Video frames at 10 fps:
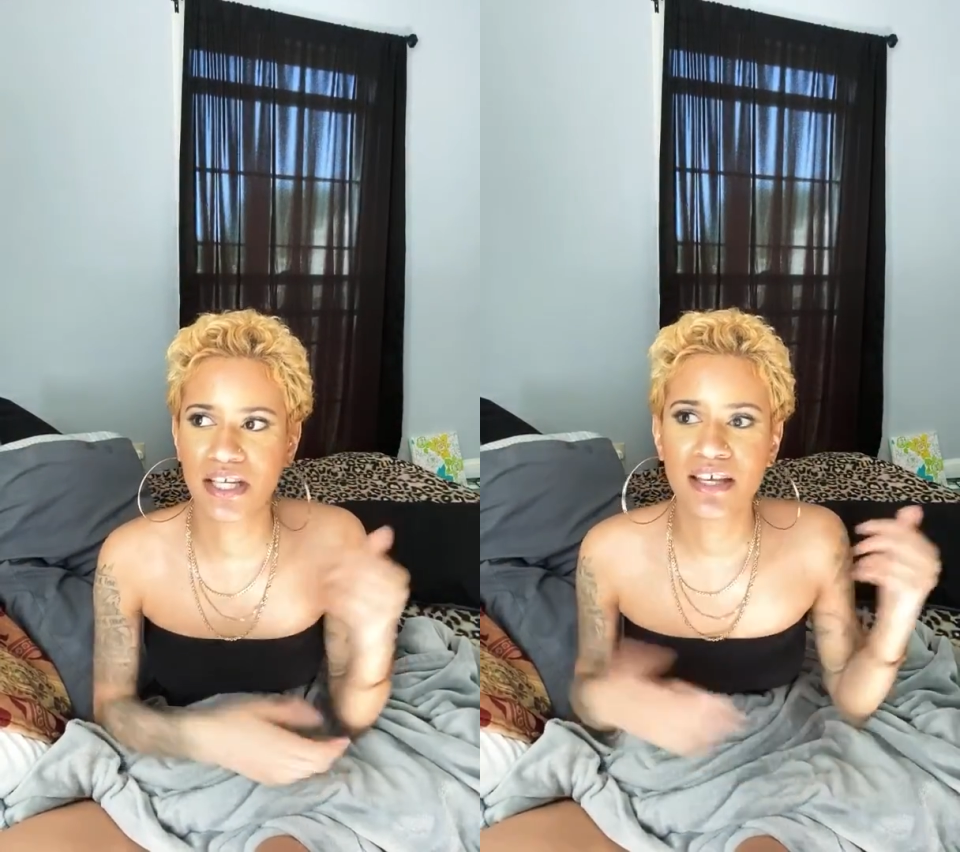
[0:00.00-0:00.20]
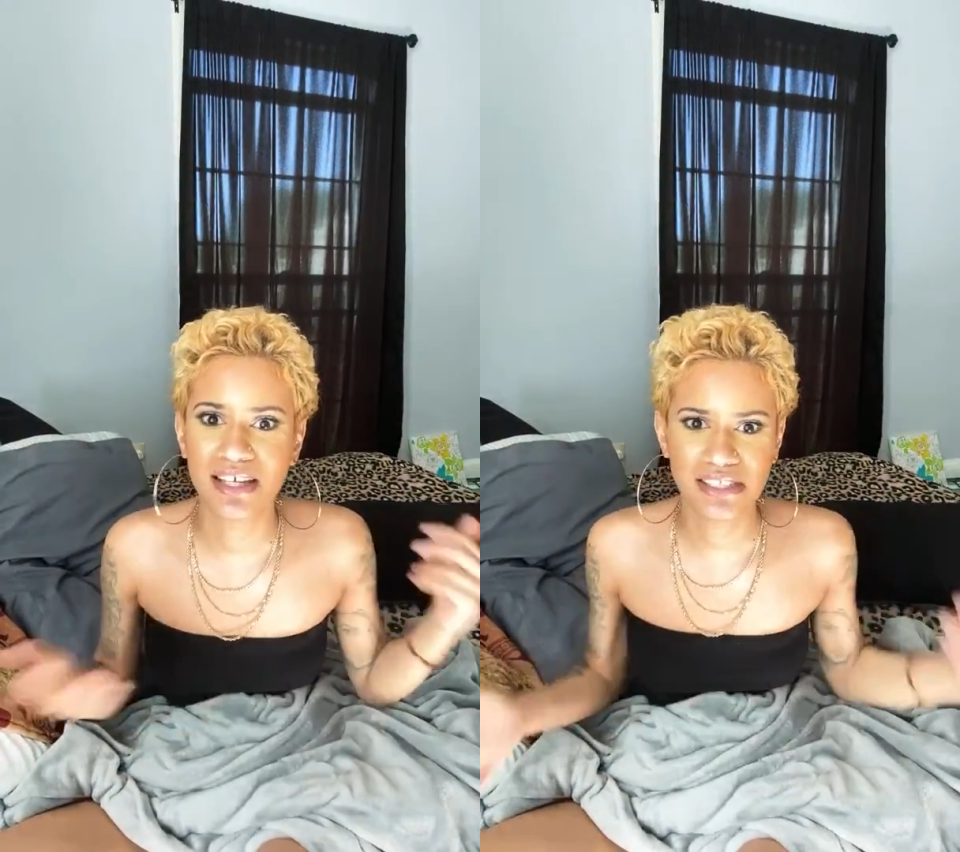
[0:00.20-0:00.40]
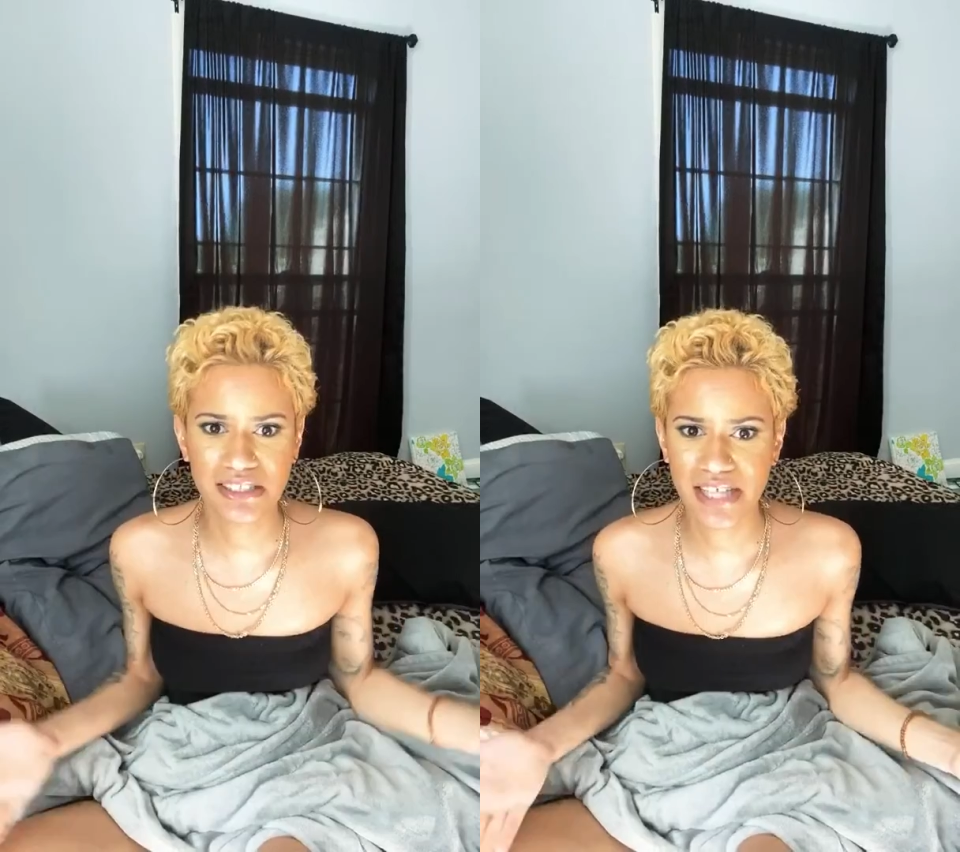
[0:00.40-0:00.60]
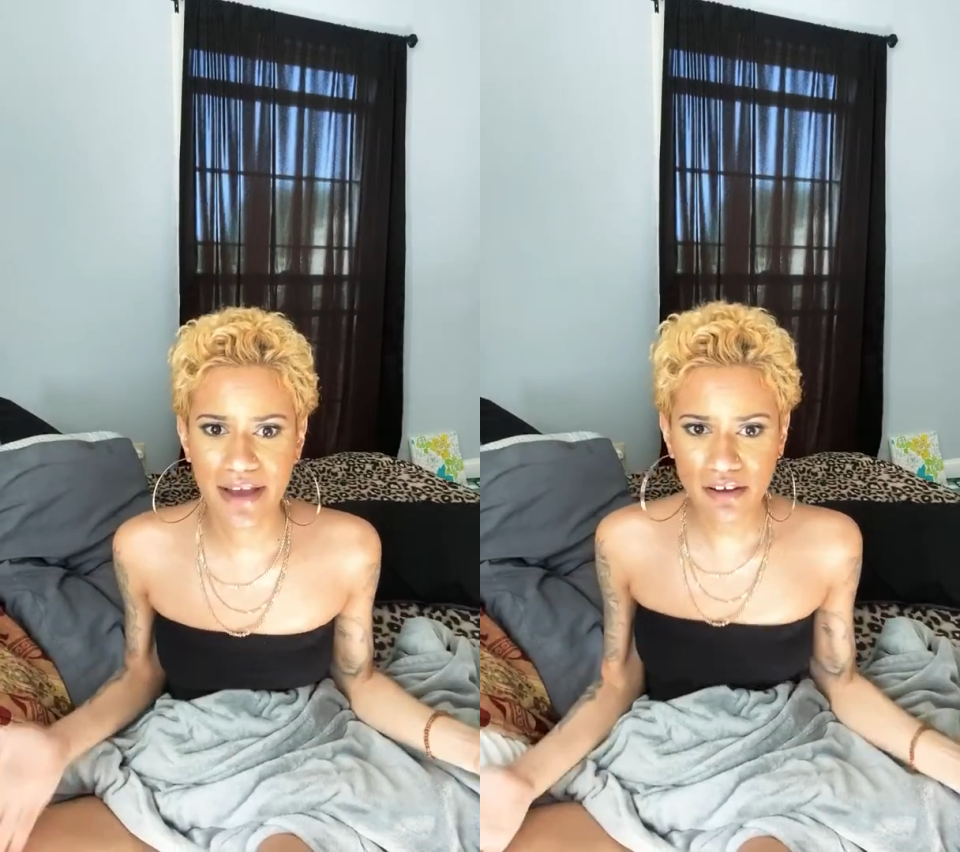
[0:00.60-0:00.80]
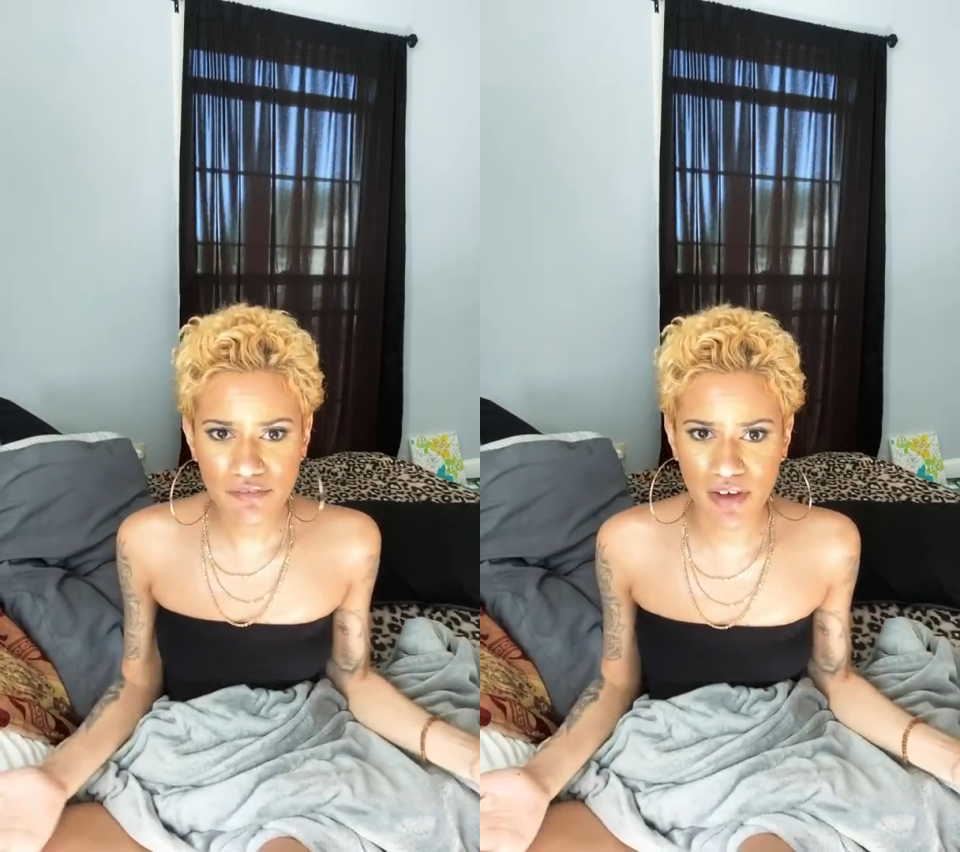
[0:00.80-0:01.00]
that's a
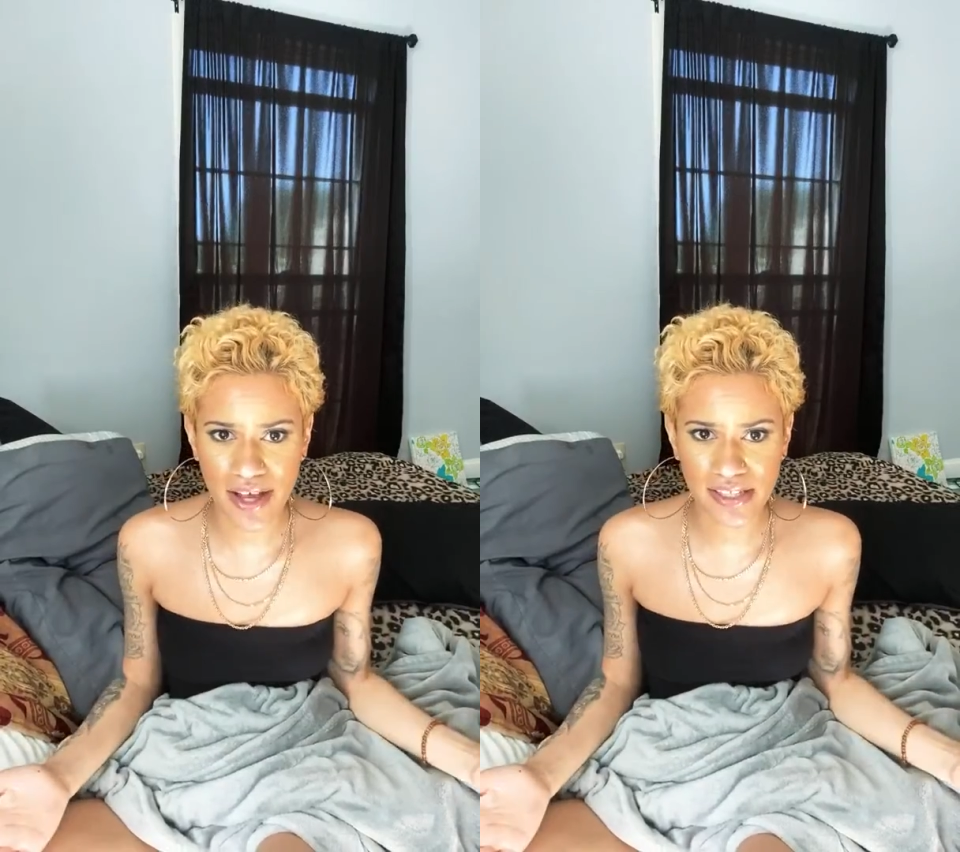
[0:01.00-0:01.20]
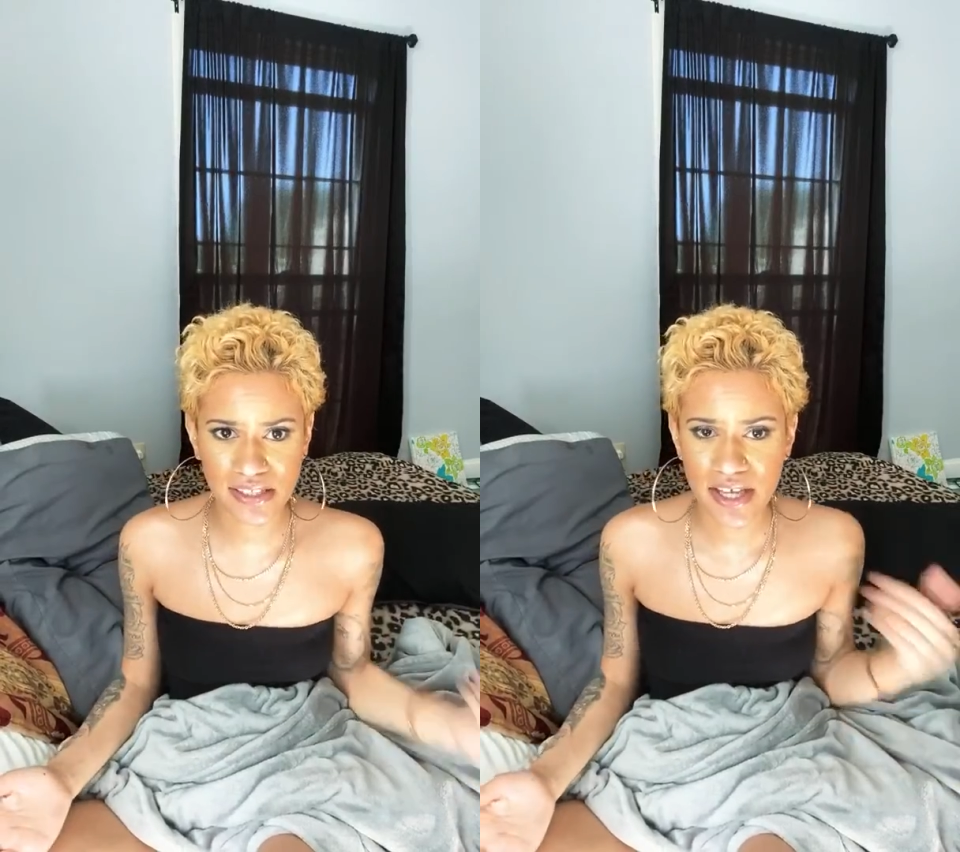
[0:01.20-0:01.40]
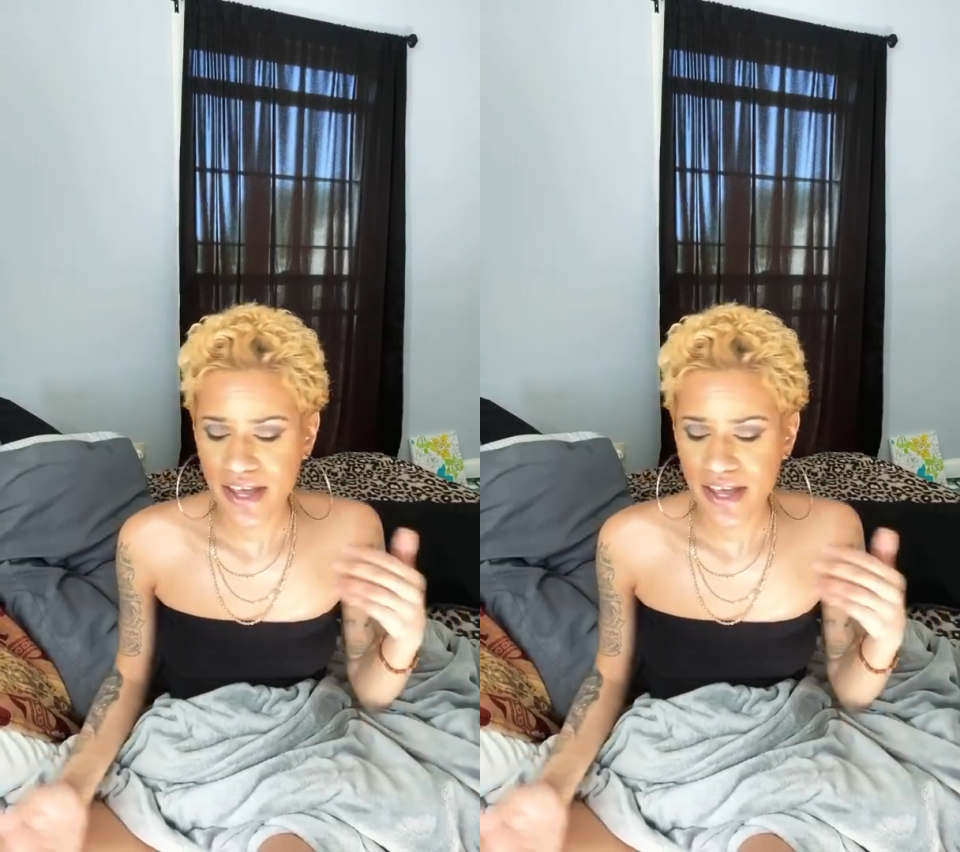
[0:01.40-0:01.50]
sacrifice.